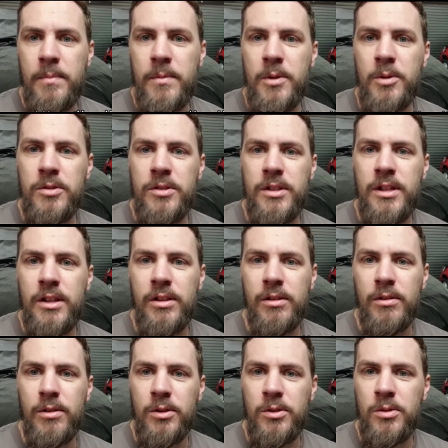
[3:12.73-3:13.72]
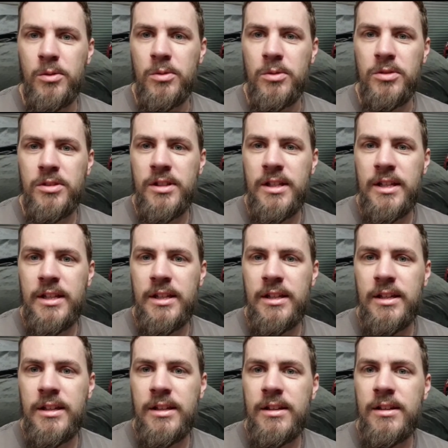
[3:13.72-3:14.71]
You'll see another exhaust
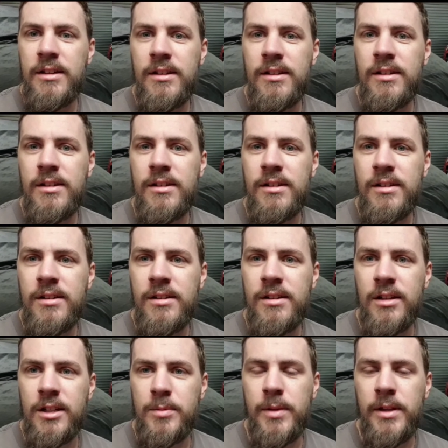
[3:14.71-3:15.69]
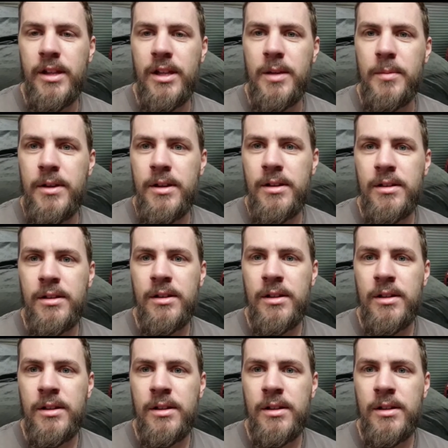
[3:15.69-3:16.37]
here, I'll explain that in a minute.